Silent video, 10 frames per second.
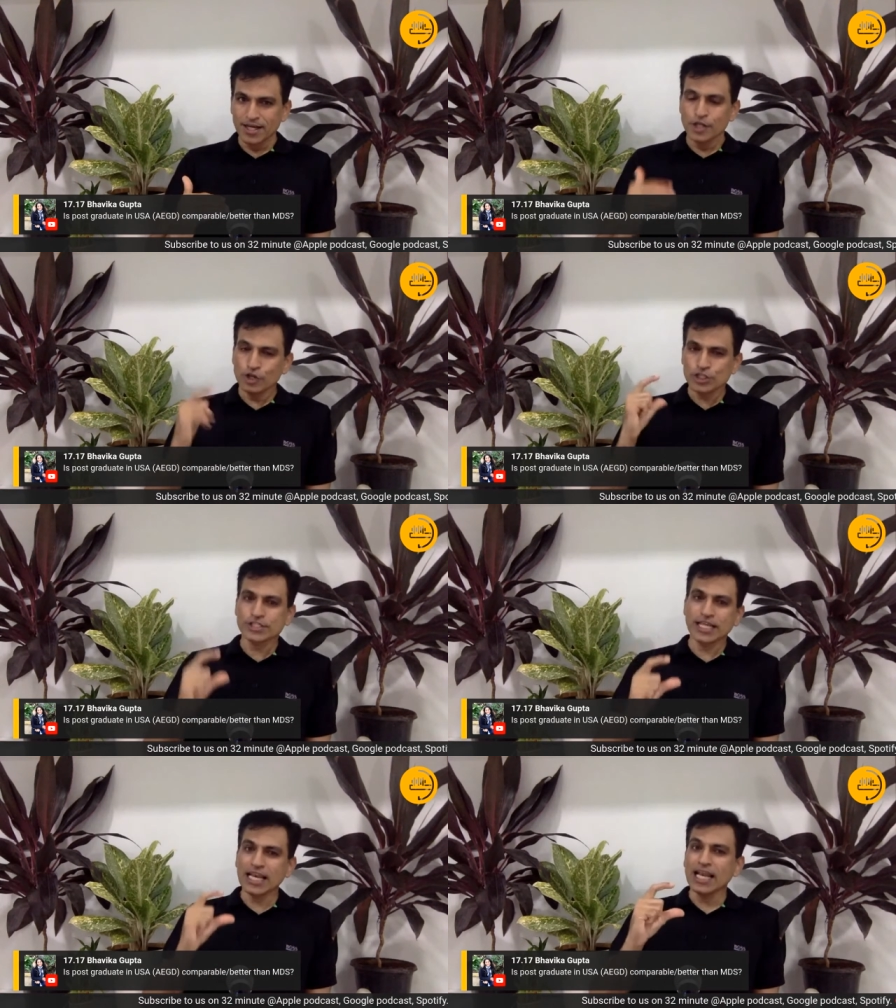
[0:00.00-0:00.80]
you're
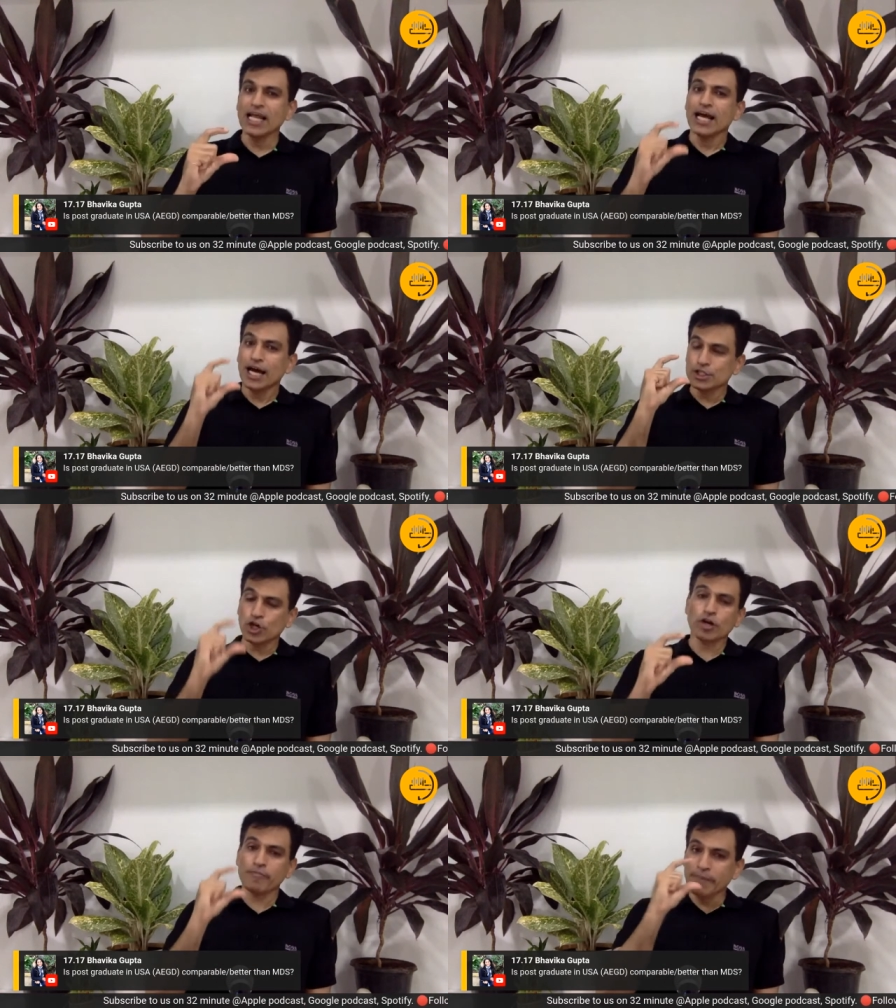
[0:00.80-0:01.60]
still a
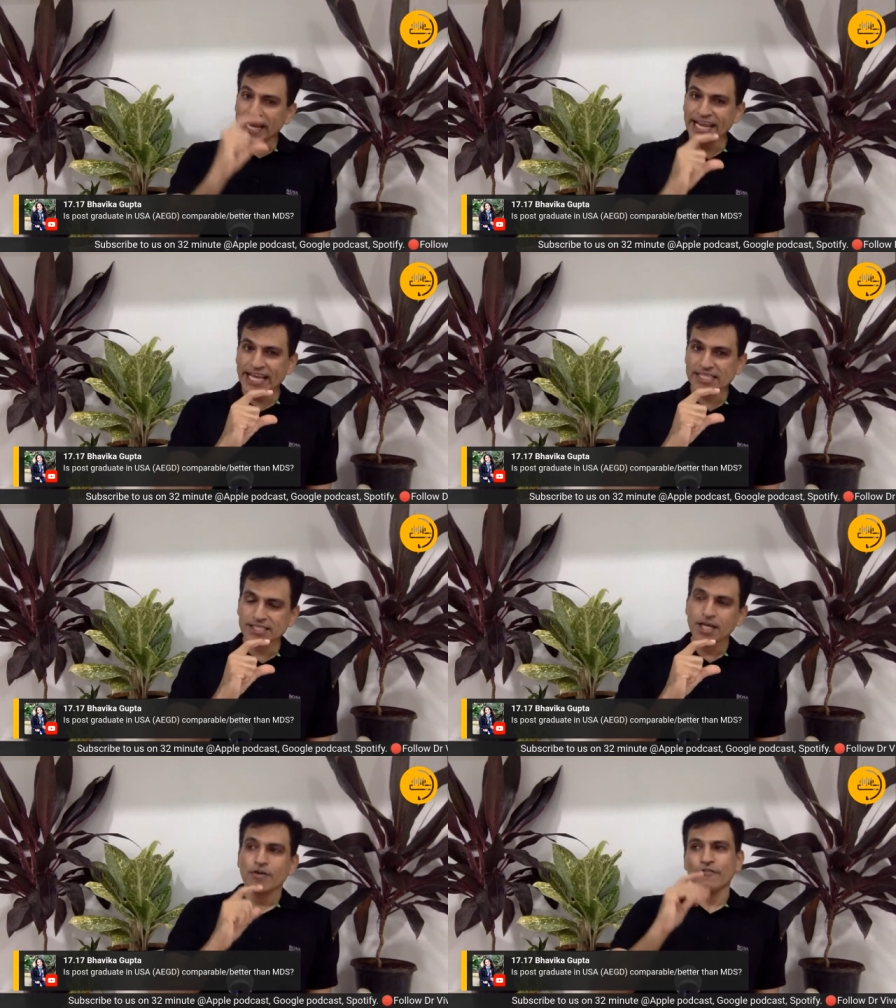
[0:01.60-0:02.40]
sort of
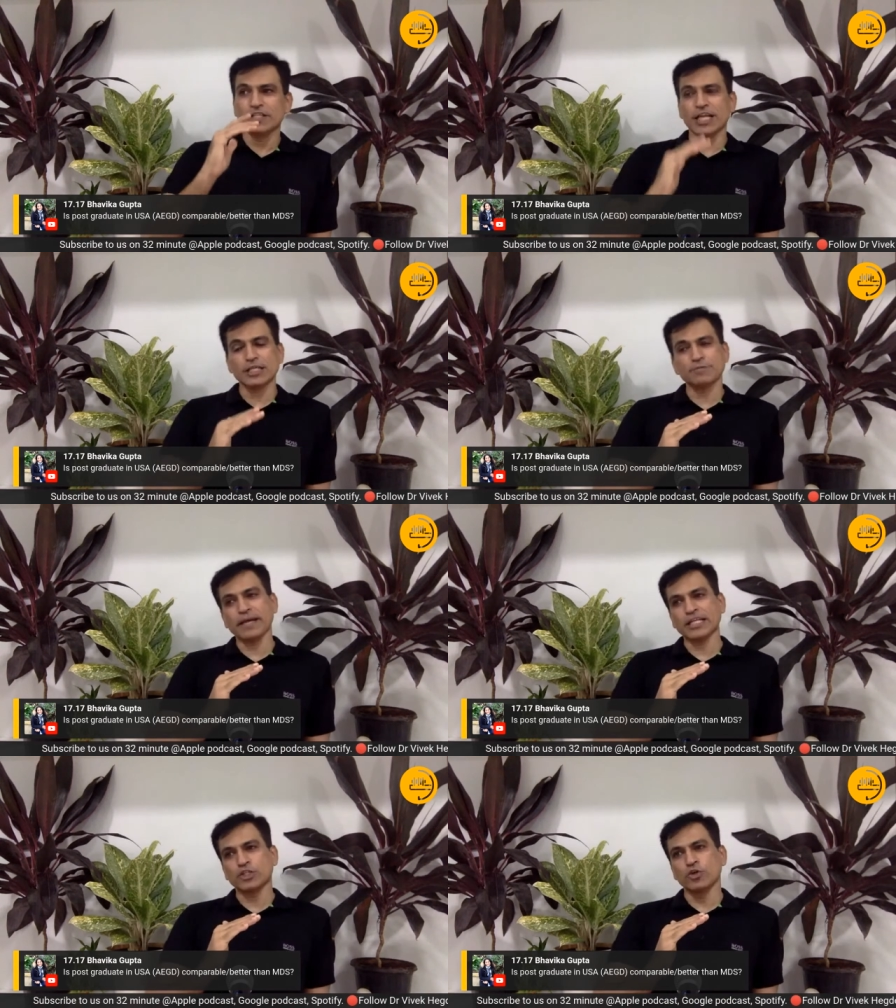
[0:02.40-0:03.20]
BDS with
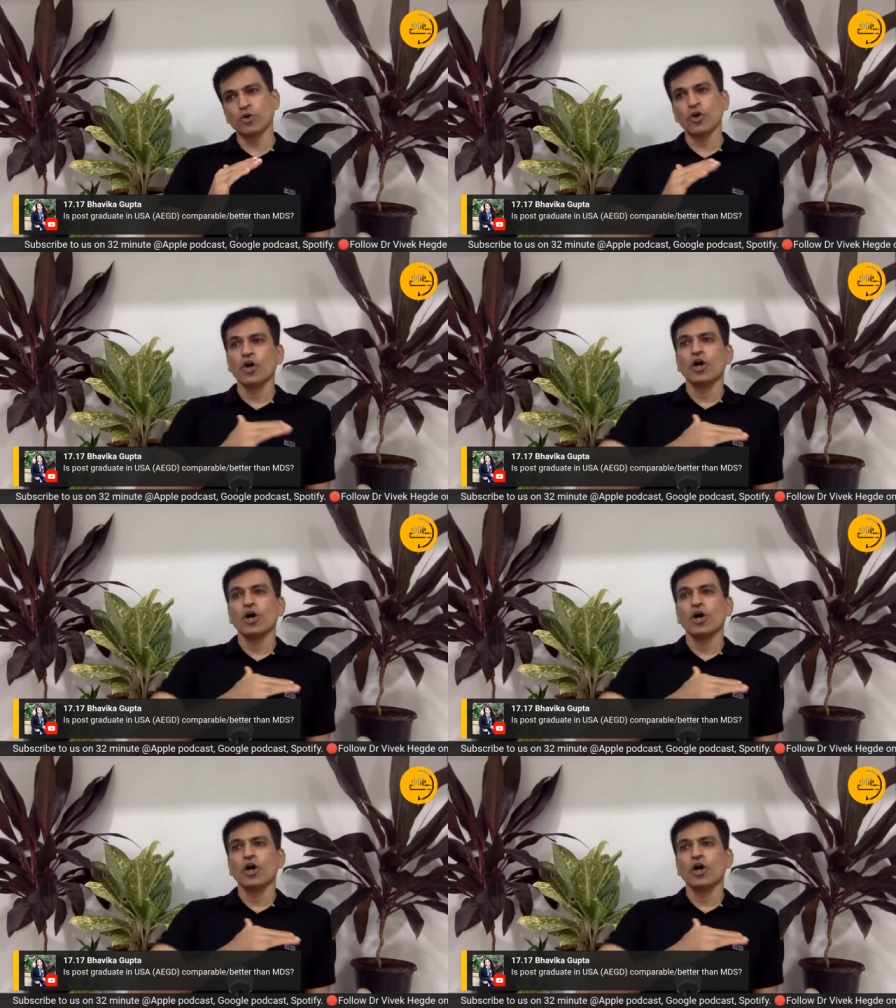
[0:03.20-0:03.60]
respect to,